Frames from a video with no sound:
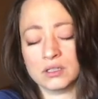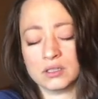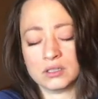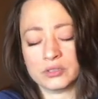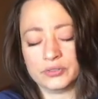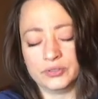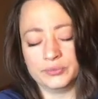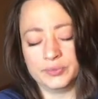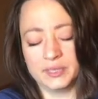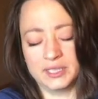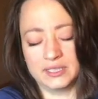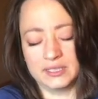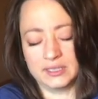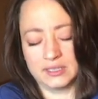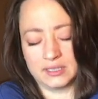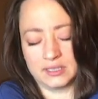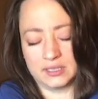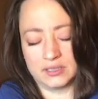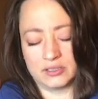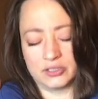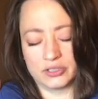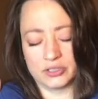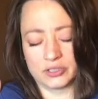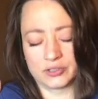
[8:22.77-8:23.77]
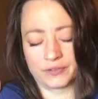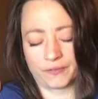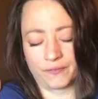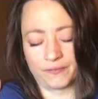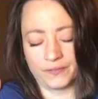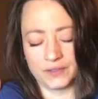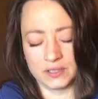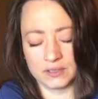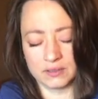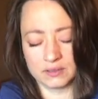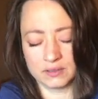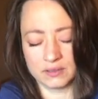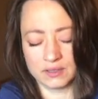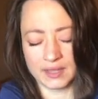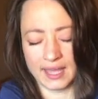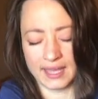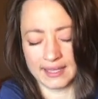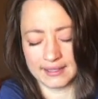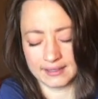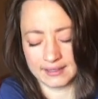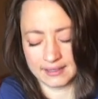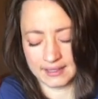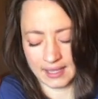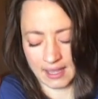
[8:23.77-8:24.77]
You may need to just feel
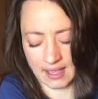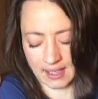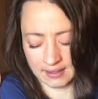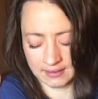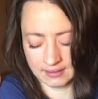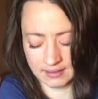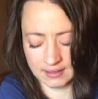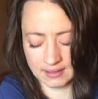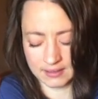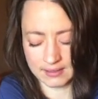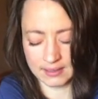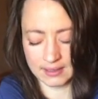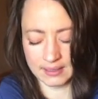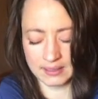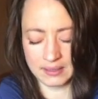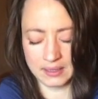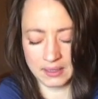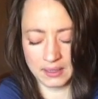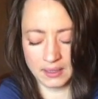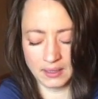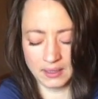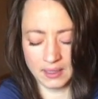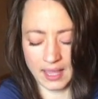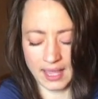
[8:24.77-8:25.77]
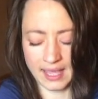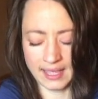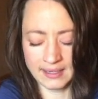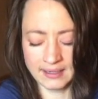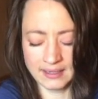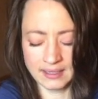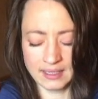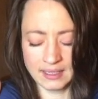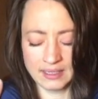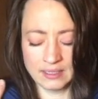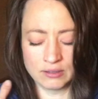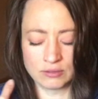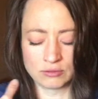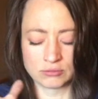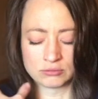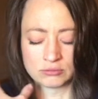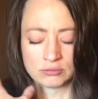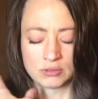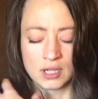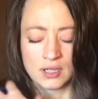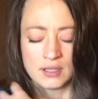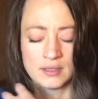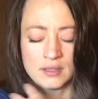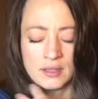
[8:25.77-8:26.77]
that sadness and let it
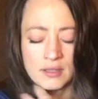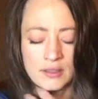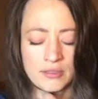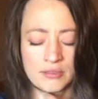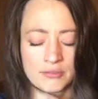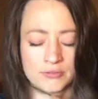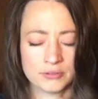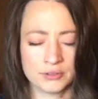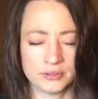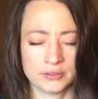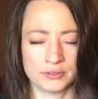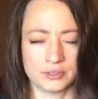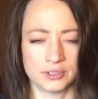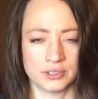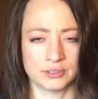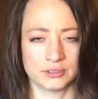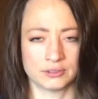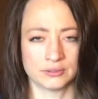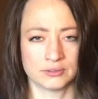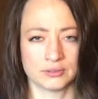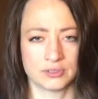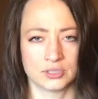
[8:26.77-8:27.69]
run through you,